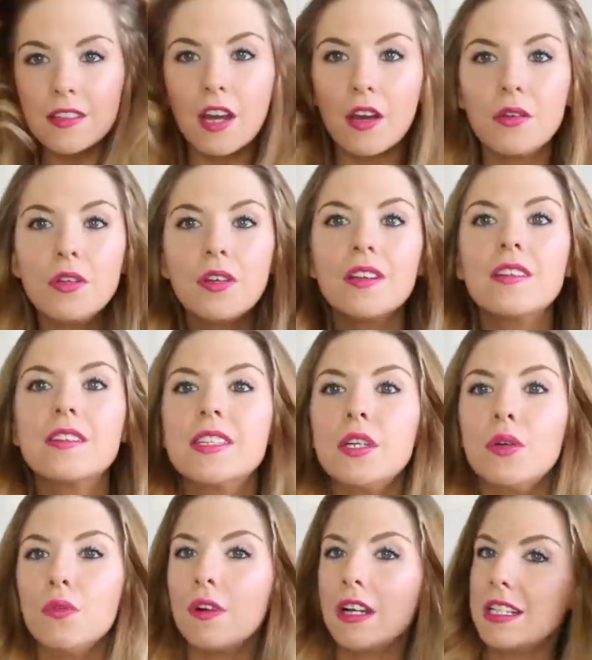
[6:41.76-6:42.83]
So you can
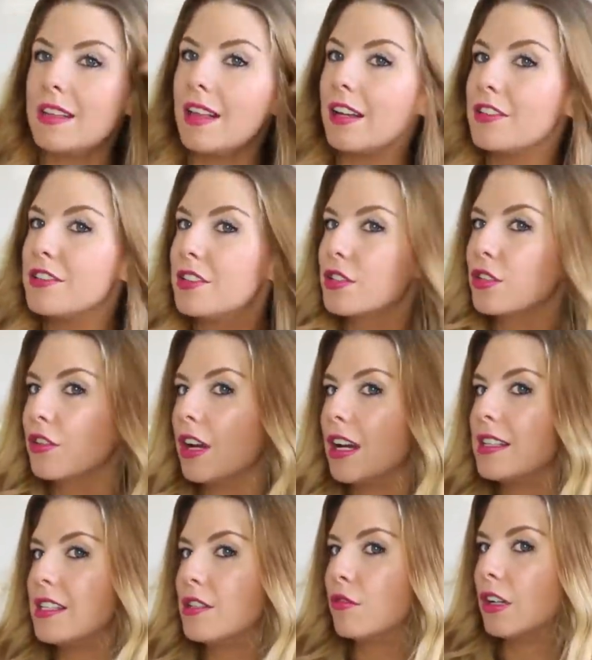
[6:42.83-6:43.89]
see already that's just
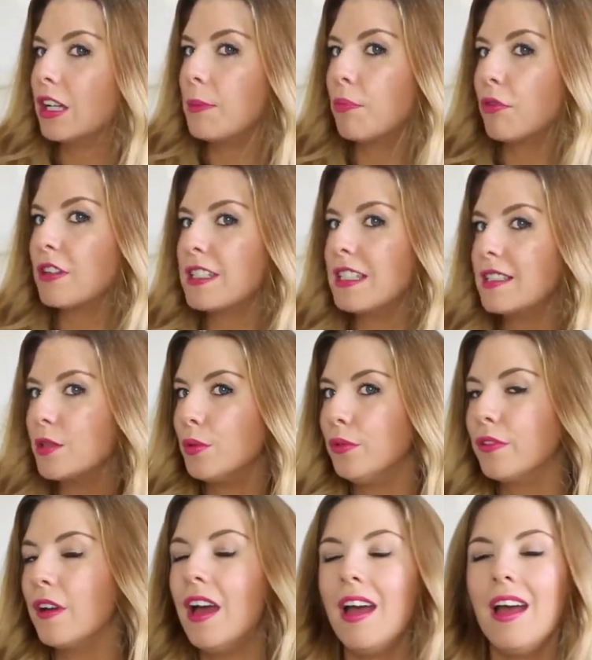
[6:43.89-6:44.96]
created really pretty
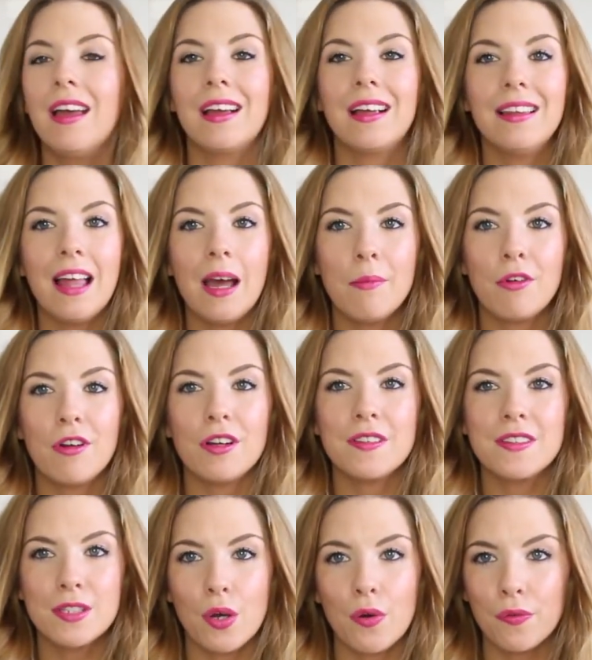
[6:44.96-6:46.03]
sort of glamorous
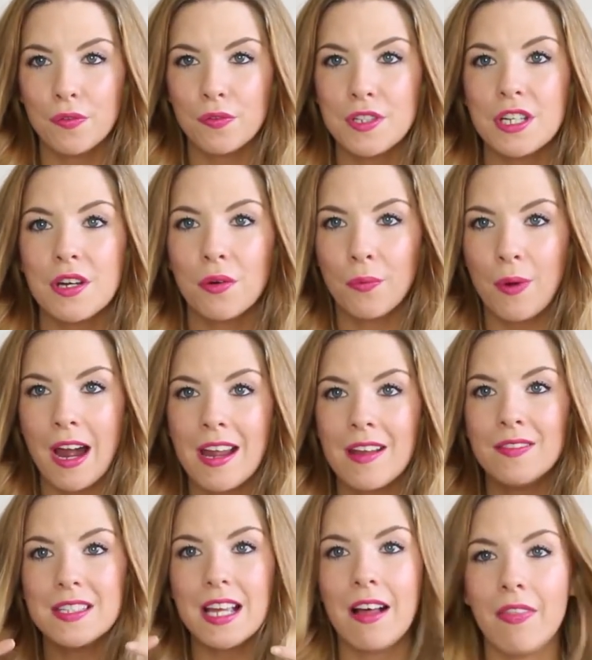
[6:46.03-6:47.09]
soft
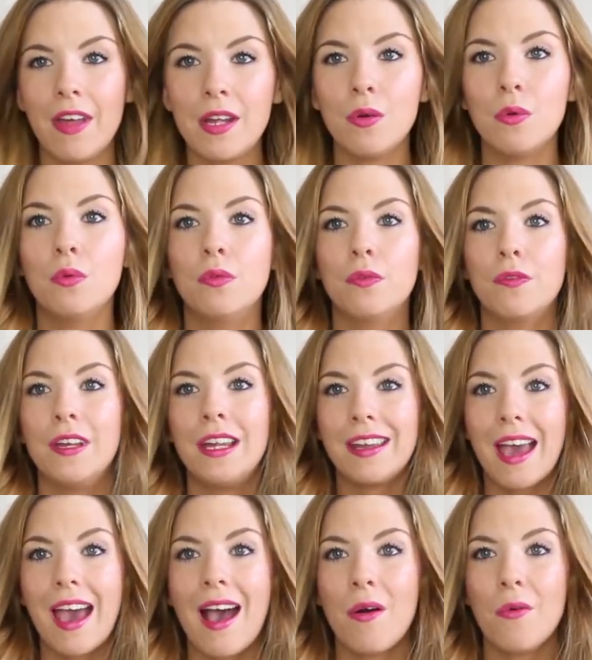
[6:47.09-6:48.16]
waves, and they all
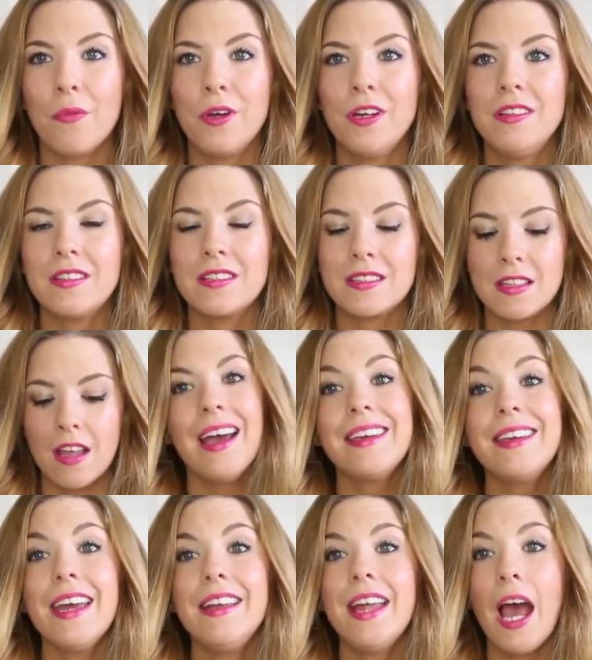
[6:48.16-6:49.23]
flick outwards.
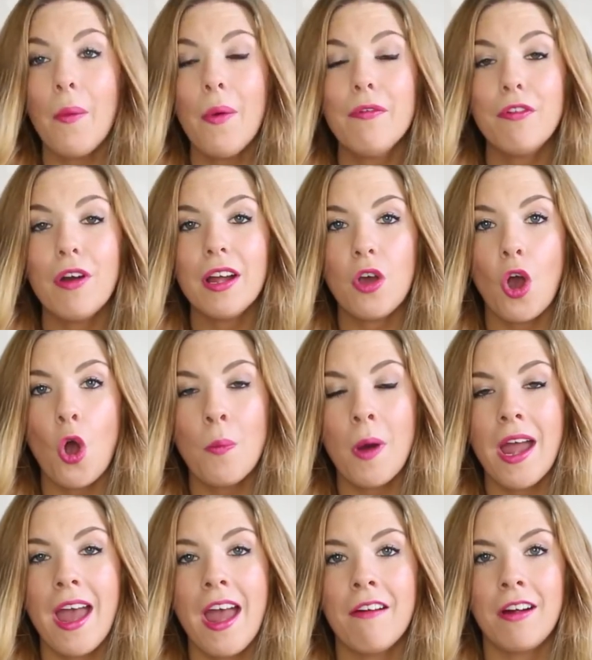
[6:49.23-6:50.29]
Again, however I curl
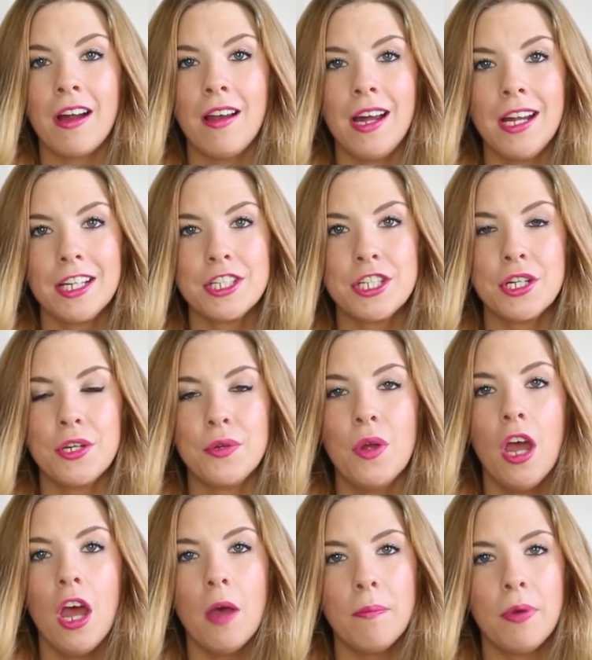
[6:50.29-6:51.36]
my hair, I like to
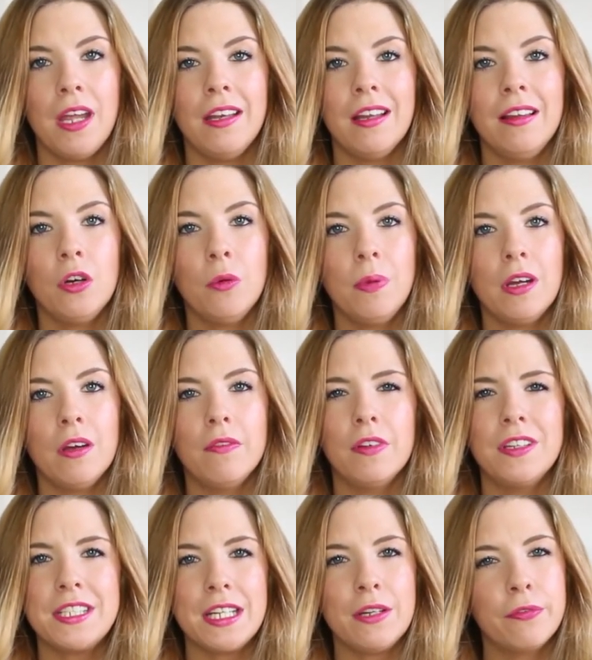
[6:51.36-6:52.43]
put in a little bit of
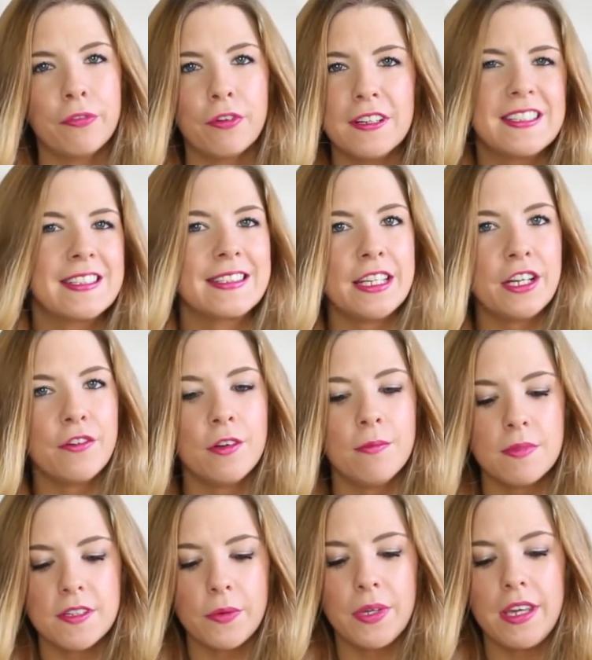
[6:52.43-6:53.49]
a defrizz
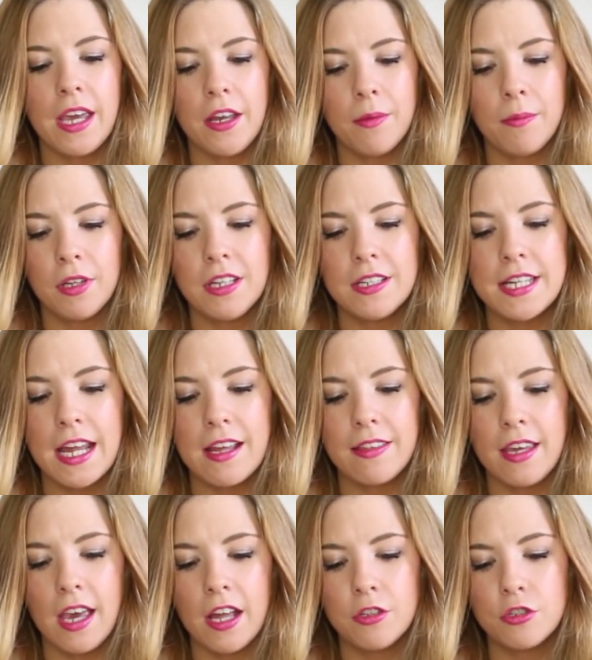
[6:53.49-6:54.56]
serum. So again, I'm gonna take
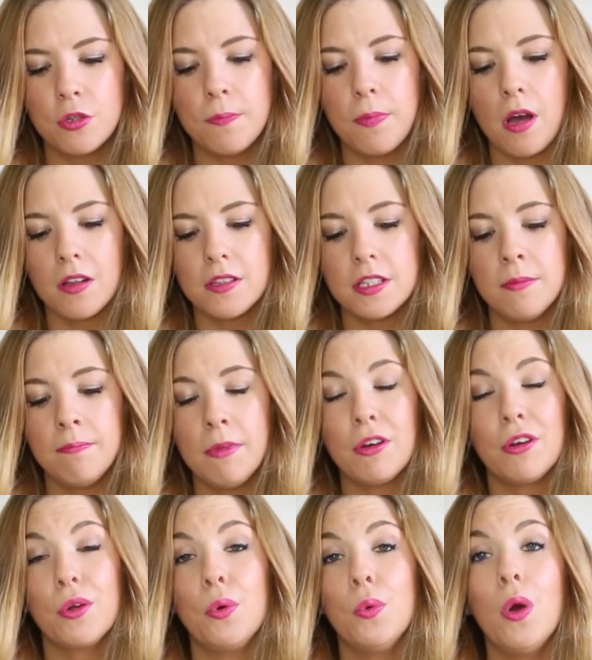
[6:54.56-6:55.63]
the Andrew Barton
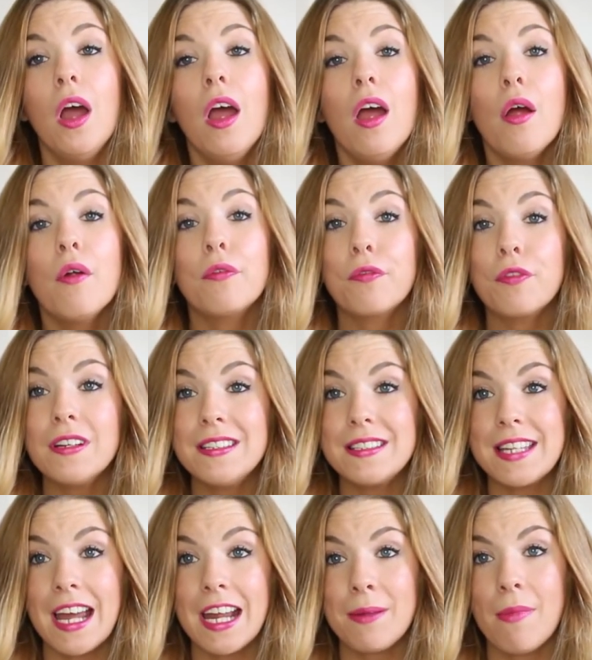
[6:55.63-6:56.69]
Miracle Frizz
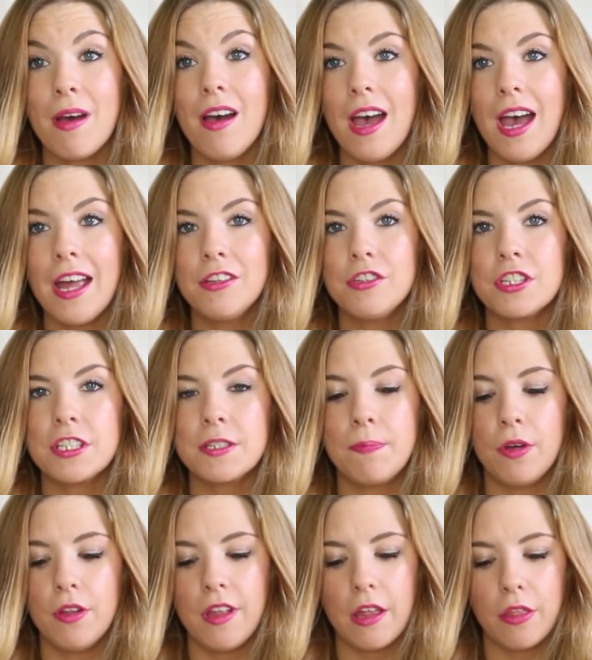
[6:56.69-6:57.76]
Tamer and just
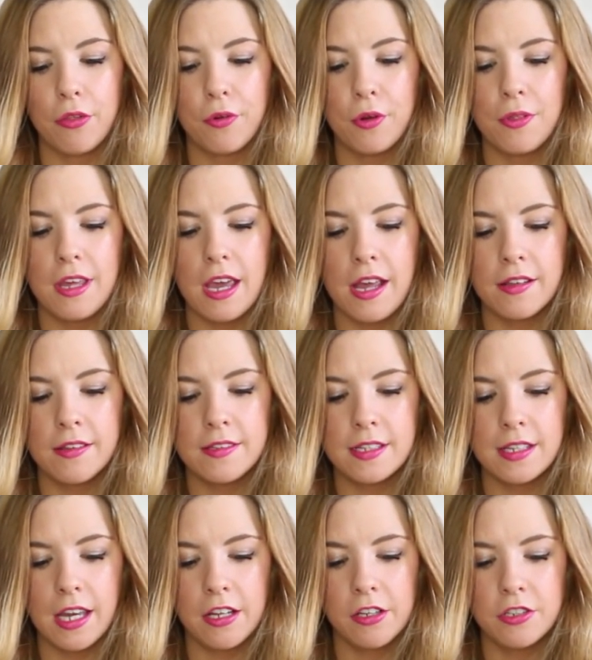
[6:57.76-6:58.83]
put that through the ends.
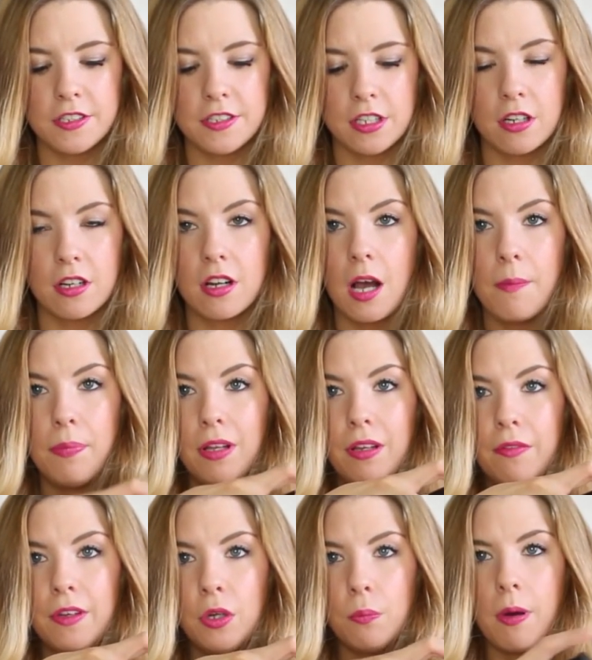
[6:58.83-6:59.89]
Again, just a couple
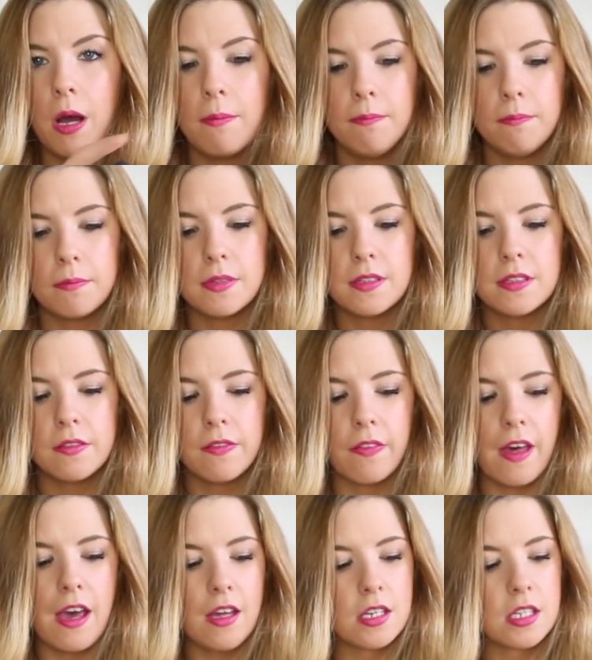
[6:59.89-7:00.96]
of little pumps of
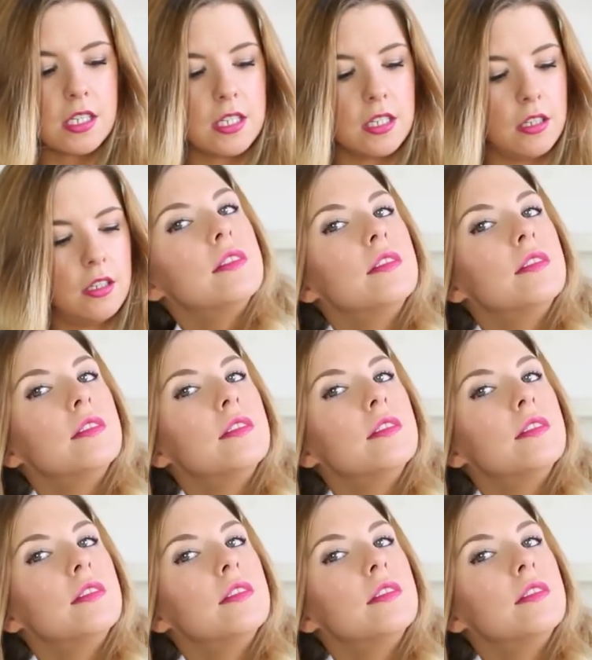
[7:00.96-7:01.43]
that.